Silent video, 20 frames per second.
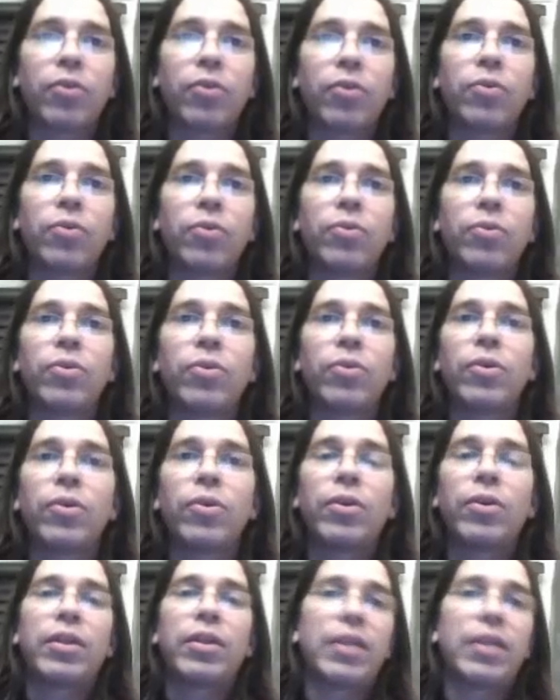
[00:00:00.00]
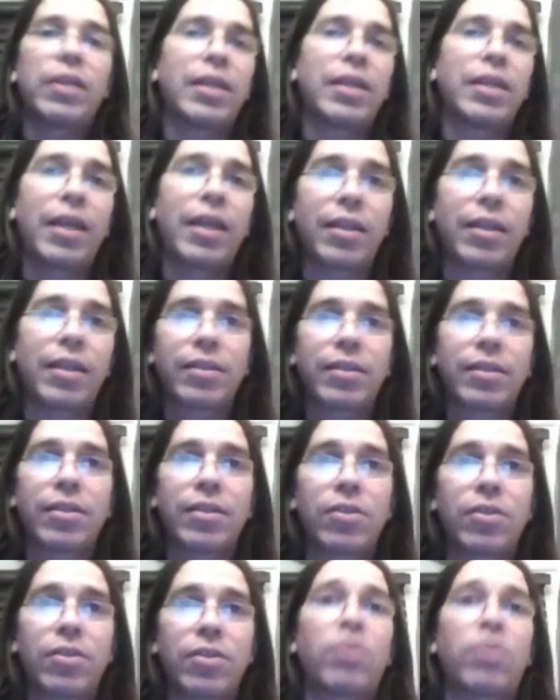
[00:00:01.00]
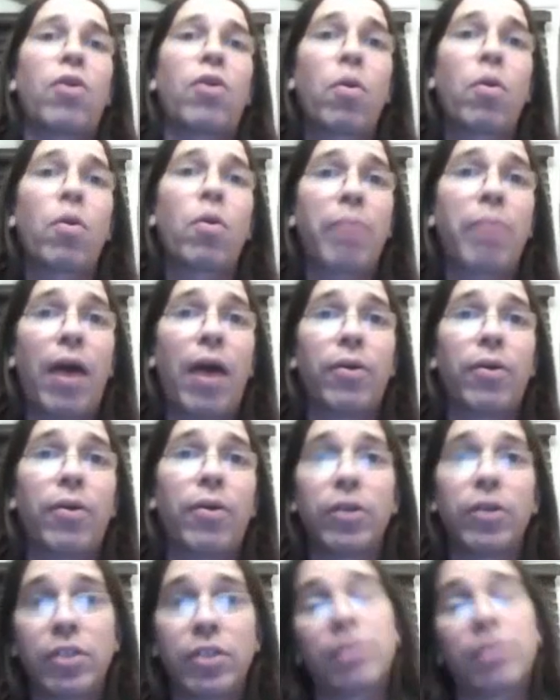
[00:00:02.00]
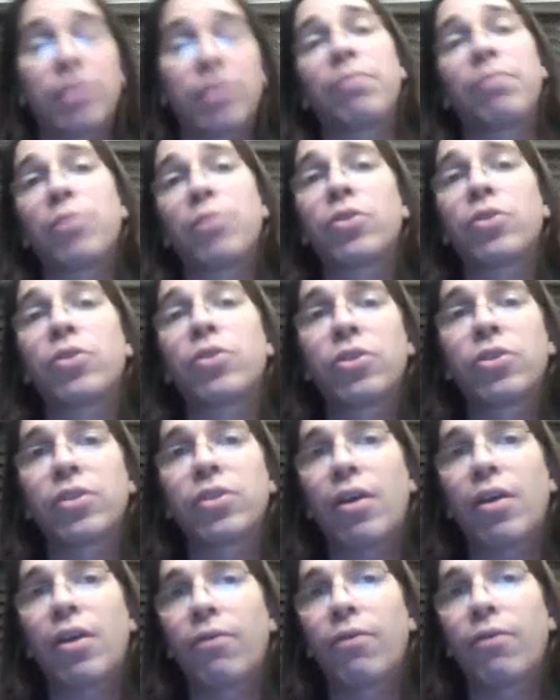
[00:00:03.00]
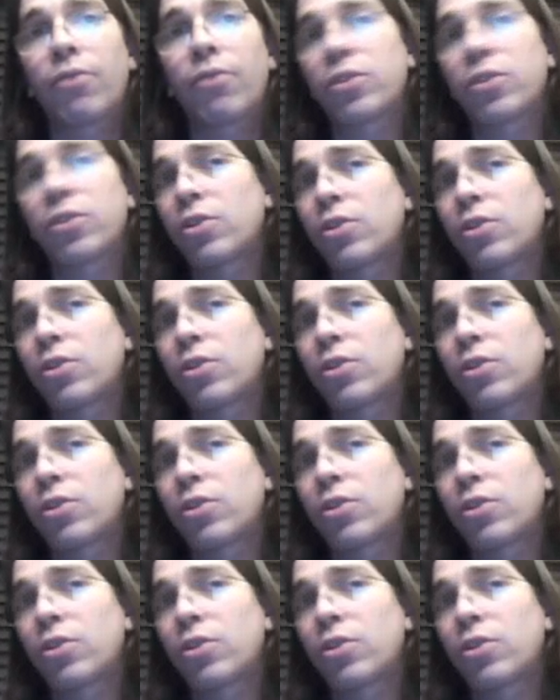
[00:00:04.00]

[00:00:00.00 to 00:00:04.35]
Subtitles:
You need to take this into your own power to submerge yourself for a